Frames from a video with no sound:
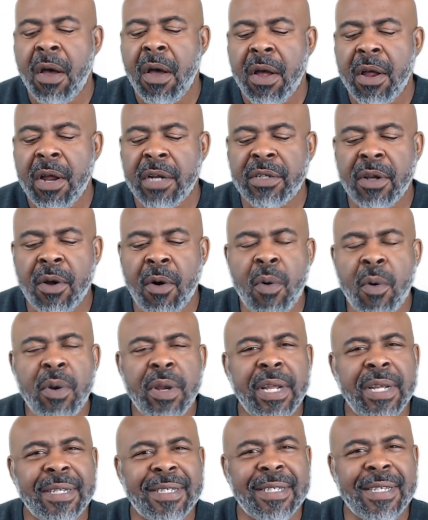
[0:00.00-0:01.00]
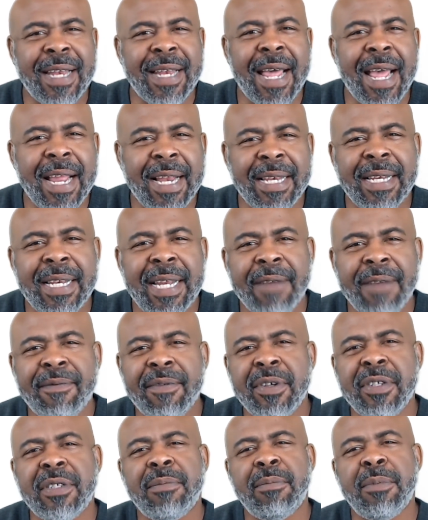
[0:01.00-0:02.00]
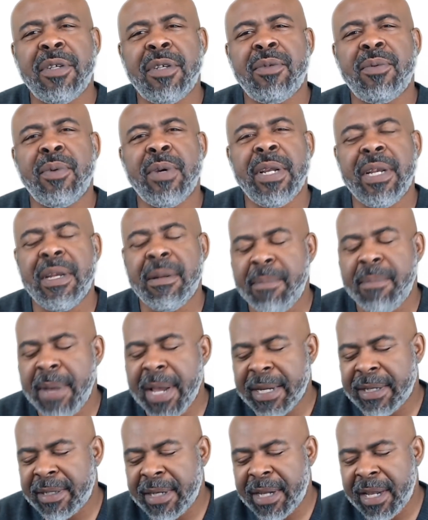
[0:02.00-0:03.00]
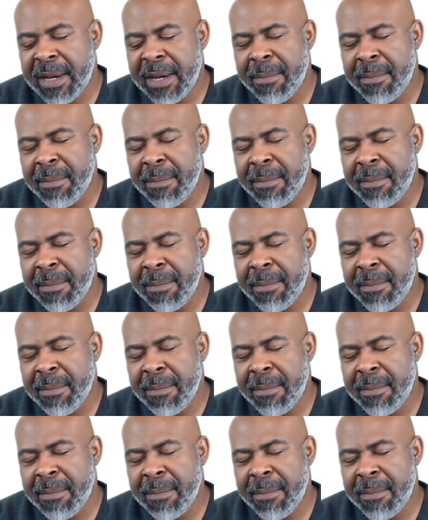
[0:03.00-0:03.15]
there's only a slight difference between the Mexican